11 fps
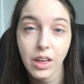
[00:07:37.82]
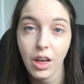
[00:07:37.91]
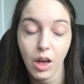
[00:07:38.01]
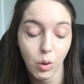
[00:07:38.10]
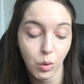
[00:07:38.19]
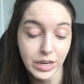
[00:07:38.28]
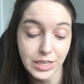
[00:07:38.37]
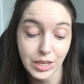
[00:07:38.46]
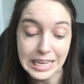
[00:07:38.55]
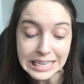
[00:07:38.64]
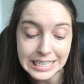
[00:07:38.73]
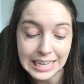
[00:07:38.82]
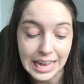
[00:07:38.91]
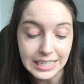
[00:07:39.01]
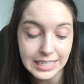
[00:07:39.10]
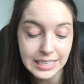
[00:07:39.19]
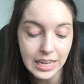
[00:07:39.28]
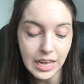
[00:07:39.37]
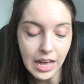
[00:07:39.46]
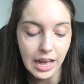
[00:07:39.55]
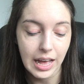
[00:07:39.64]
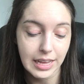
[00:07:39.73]
according to incense,
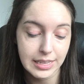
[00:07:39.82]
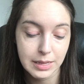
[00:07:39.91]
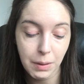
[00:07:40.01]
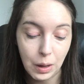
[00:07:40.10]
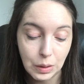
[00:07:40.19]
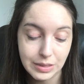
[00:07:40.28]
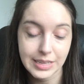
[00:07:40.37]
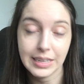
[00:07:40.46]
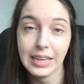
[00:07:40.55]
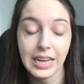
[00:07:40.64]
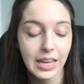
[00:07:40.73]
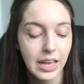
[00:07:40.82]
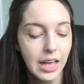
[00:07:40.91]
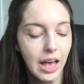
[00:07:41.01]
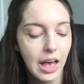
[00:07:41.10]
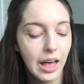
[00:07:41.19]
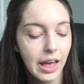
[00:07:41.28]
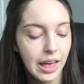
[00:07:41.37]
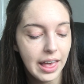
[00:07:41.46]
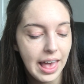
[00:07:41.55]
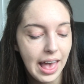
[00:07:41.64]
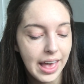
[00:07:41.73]
supposedly.
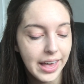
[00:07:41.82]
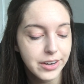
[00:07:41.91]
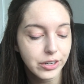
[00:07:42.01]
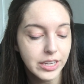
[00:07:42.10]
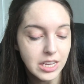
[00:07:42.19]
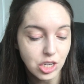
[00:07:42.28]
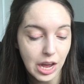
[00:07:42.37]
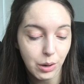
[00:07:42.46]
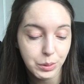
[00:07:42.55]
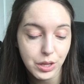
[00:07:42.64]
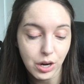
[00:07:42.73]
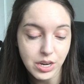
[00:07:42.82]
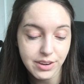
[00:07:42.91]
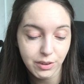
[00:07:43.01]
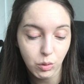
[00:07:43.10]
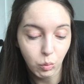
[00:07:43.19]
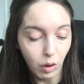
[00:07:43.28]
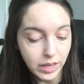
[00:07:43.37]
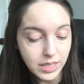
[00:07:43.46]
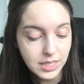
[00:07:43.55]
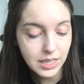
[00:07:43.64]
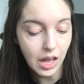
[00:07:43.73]
And during each hour, there are different
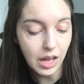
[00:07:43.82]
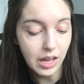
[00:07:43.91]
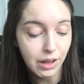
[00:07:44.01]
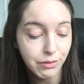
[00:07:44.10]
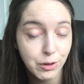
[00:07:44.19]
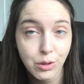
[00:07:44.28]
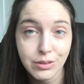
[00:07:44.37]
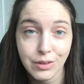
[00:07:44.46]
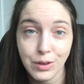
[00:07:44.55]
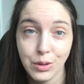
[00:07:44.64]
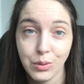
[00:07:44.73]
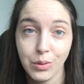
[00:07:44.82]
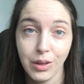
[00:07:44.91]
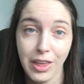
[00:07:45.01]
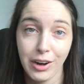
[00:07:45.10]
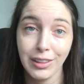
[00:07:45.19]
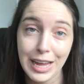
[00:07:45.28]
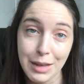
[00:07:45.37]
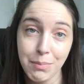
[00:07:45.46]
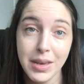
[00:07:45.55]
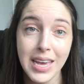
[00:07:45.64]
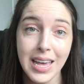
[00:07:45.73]
ones. For those of you that are
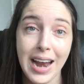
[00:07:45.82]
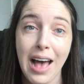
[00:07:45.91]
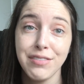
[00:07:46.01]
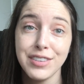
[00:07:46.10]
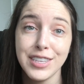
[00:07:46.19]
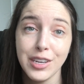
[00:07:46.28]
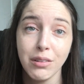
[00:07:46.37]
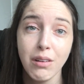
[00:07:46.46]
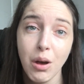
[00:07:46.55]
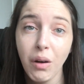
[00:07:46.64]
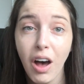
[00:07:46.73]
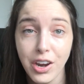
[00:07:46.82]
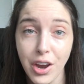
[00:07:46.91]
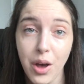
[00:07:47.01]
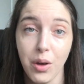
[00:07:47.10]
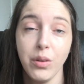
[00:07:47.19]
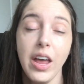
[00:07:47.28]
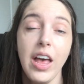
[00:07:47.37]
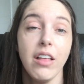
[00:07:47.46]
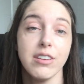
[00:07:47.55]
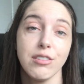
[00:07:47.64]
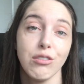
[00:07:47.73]
like me and have 0 unknown,
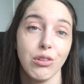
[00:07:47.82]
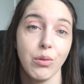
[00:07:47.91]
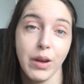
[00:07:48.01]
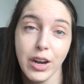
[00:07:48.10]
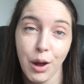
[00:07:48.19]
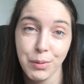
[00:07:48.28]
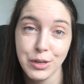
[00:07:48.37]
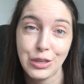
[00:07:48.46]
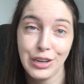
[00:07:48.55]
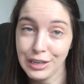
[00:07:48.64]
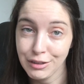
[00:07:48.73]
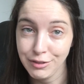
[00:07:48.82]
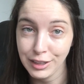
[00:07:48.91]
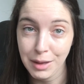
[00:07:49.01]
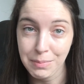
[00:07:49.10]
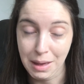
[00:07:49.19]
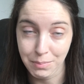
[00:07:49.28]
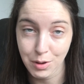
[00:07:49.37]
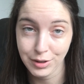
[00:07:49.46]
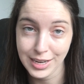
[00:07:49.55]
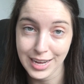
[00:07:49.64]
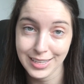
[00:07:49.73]
this is a great opportunity to fill up that
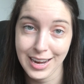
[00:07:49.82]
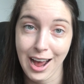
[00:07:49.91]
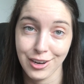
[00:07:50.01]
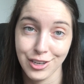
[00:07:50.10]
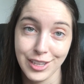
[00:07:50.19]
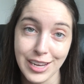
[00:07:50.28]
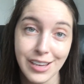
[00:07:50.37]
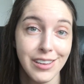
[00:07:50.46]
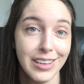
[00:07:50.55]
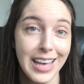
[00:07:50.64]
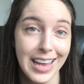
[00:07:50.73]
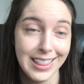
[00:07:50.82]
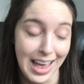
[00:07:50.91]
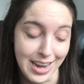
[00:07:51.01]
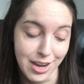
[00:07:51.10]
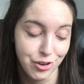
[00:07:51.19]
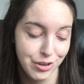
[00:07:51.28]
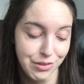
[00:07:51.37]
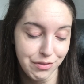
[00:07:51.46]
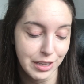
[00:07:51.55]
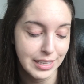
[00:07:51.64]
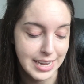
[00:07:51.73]
Pokédex and actually get that entry
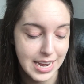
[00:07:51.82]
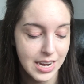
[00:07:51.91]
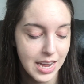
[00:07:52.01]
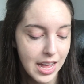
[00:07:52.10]
filled in.